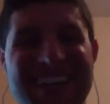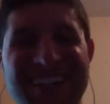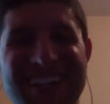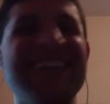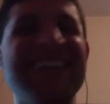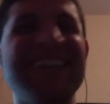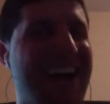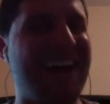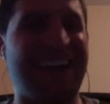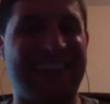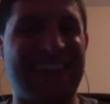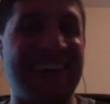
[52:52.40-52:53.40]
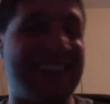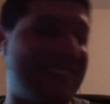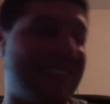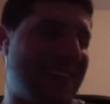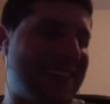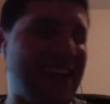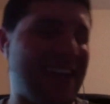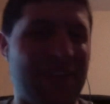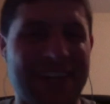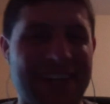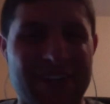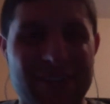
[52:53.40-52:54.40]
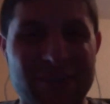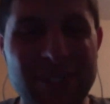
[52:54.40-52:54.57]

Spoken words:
Yeah, like that's how they kind of roll